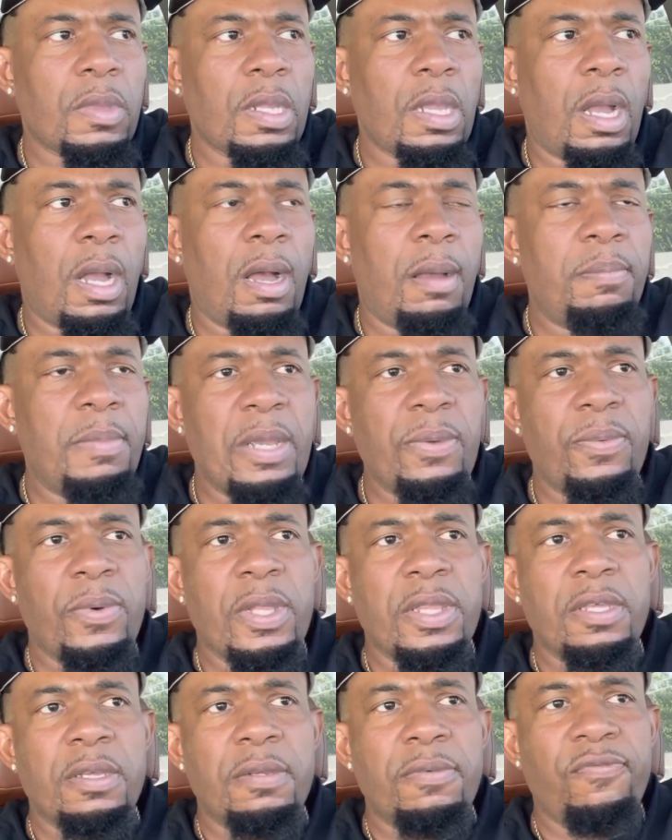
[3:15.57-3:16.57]

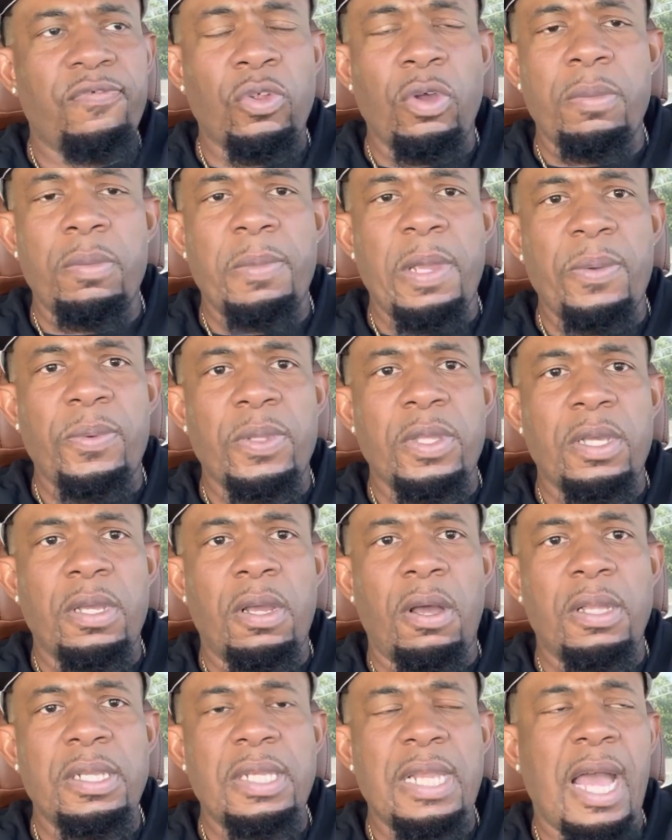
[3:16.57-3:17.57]
Mayweather
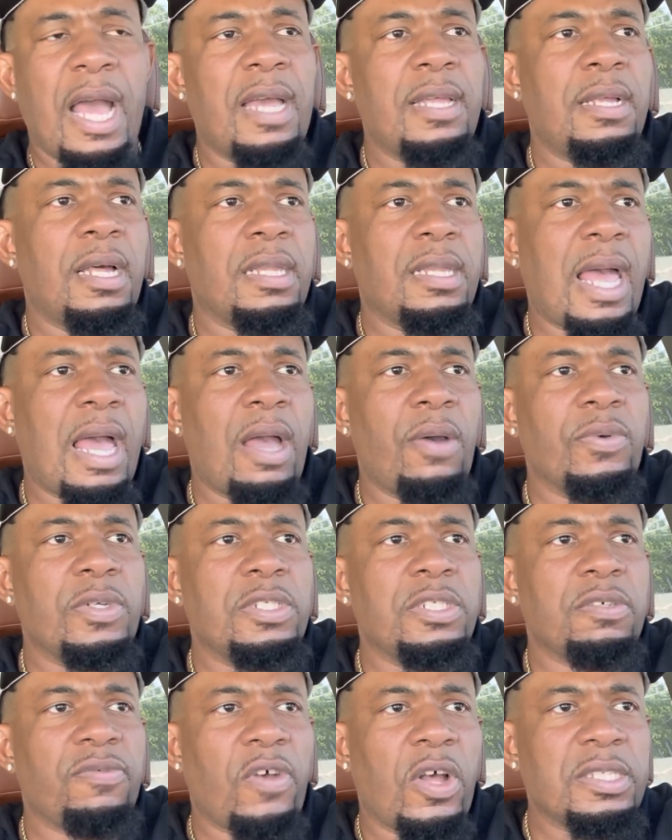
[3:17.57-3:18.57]
are not
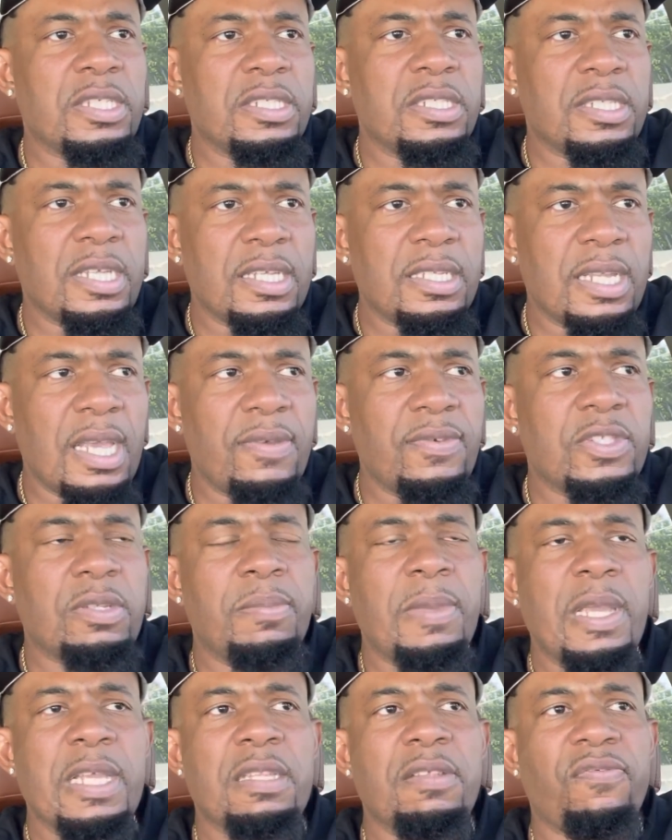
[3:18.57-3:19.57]
allowing Gervonta Tank Davis to
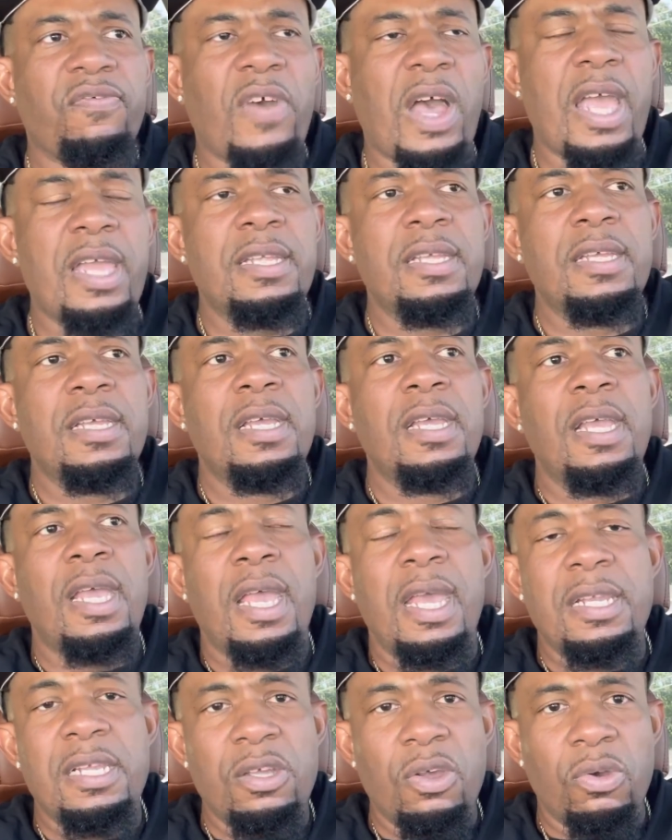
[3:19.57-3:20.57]
make the fight,
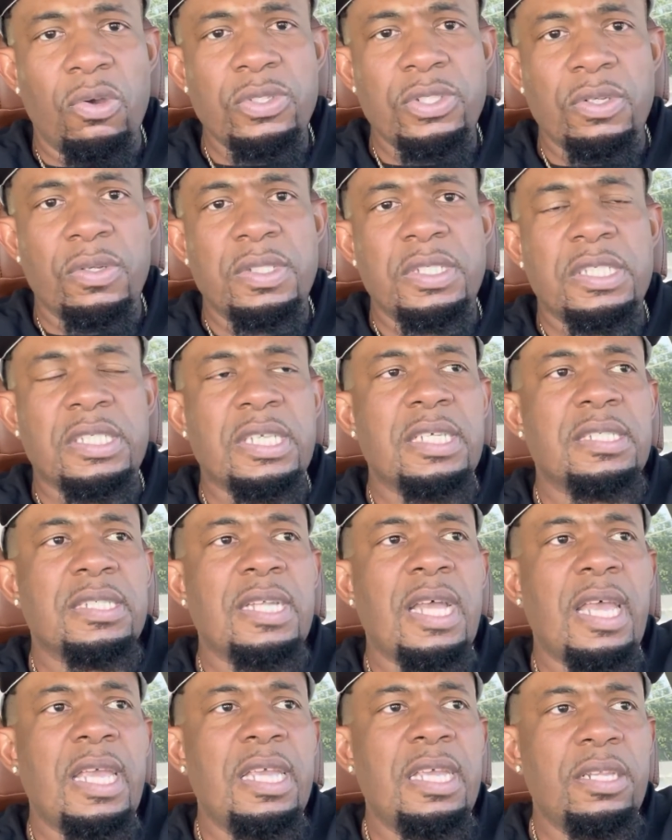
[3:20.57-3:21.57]
and he goes on and says
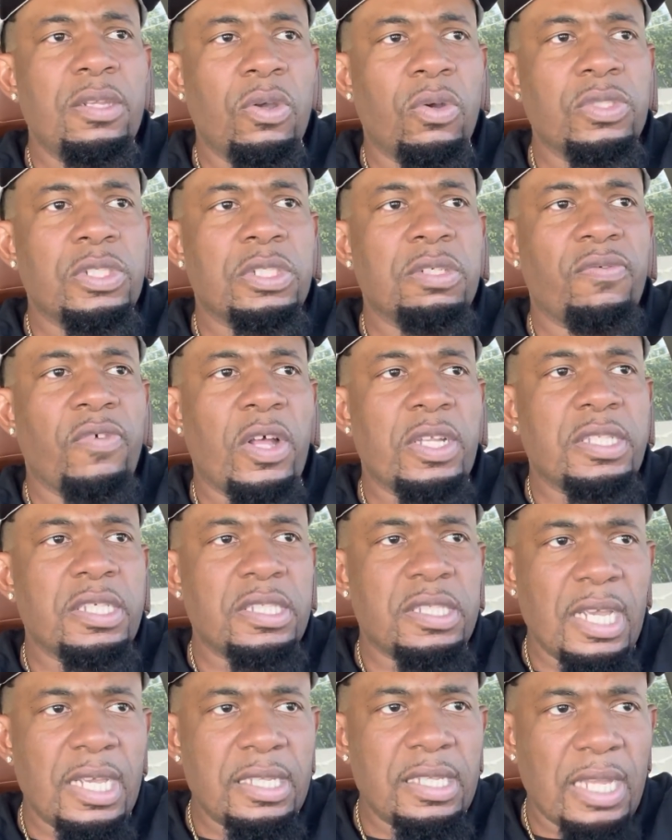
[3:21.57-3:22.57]
that he knows Gervonta
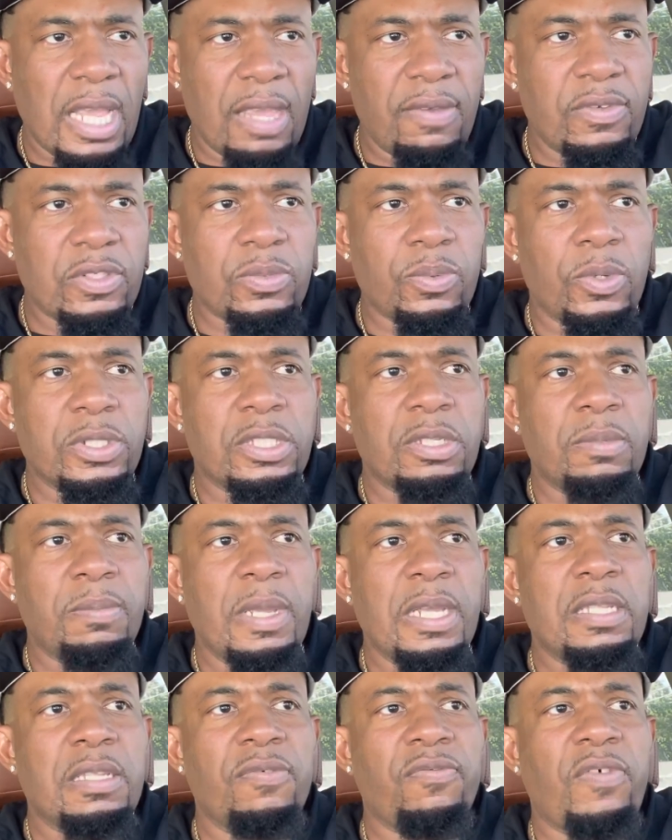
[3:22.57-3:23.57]
Tank Davis wants to
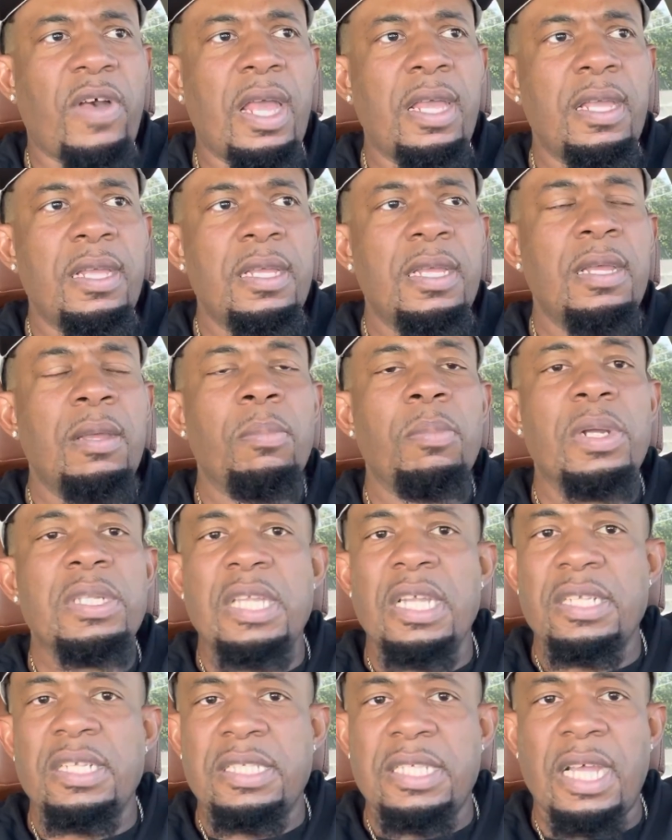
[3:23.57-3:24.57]
make the fight, but
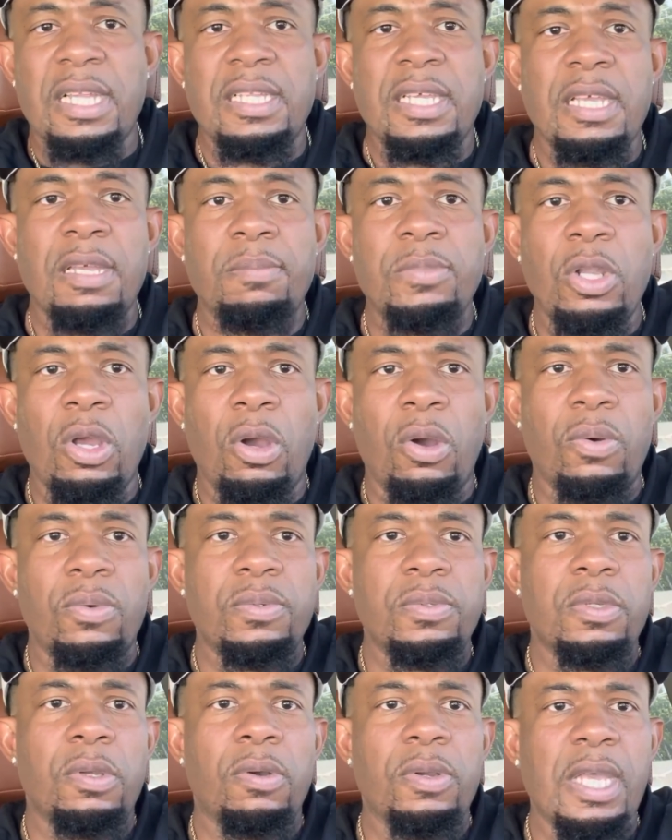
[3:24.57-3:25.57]
they're telling him no.
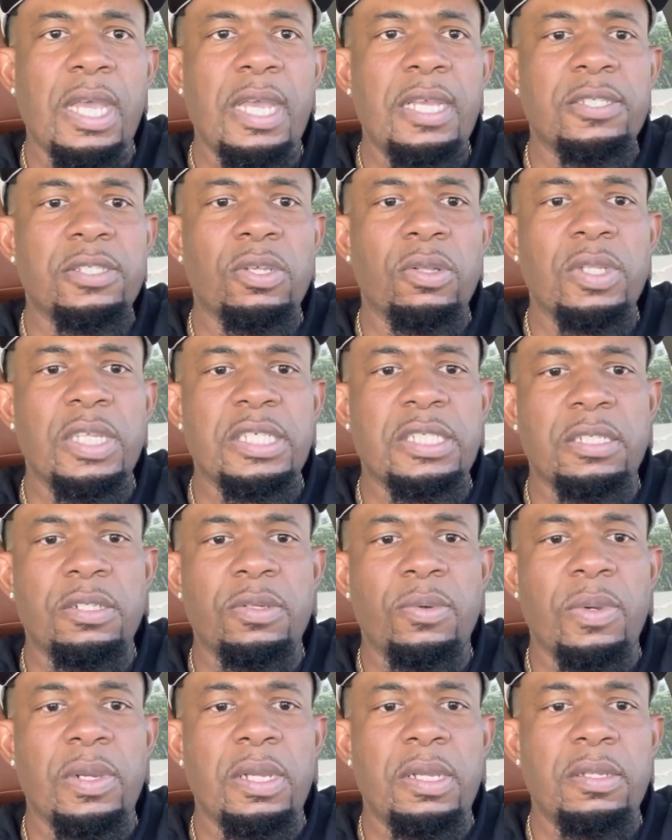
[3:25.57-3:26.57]
Okay, so listen
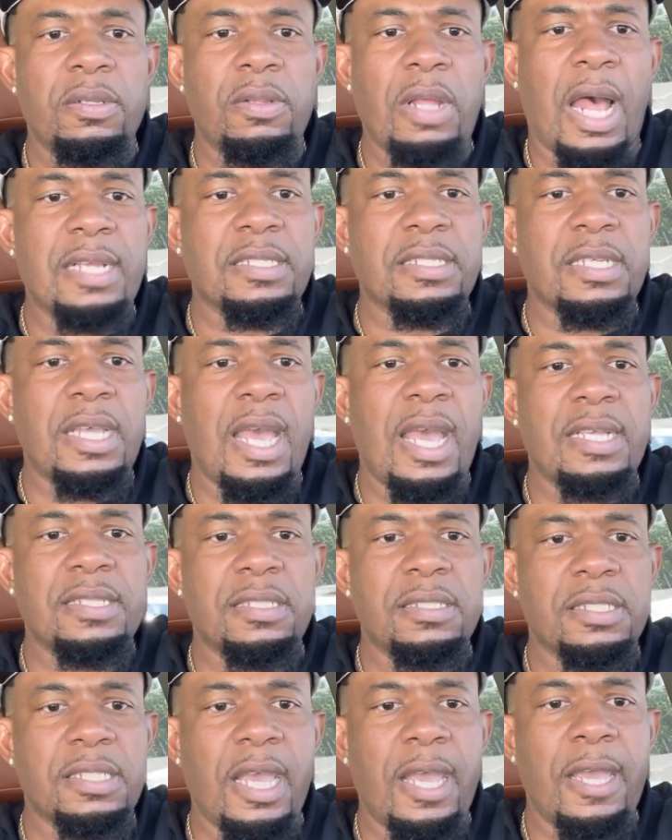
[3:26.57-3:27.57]
to what Oscar has
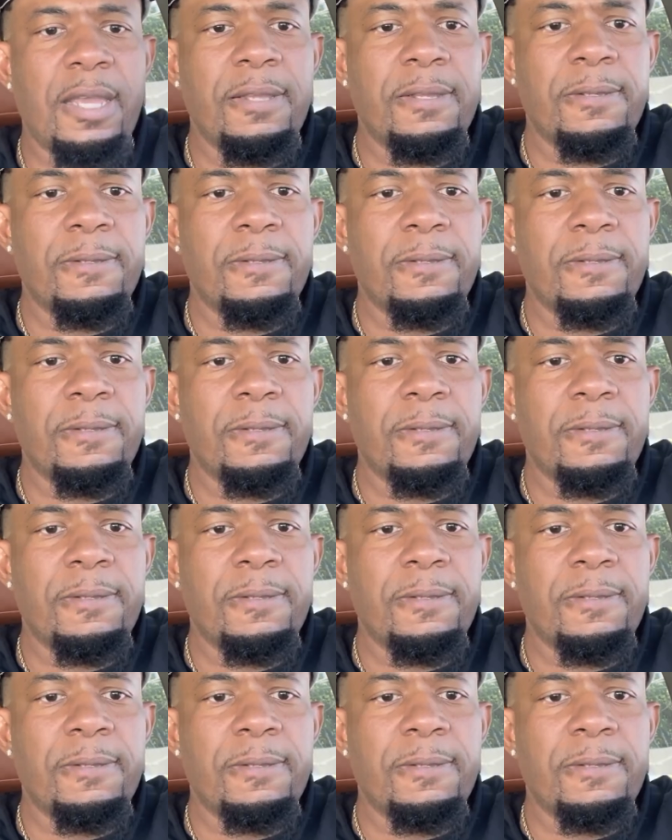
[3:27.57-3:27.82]
to say.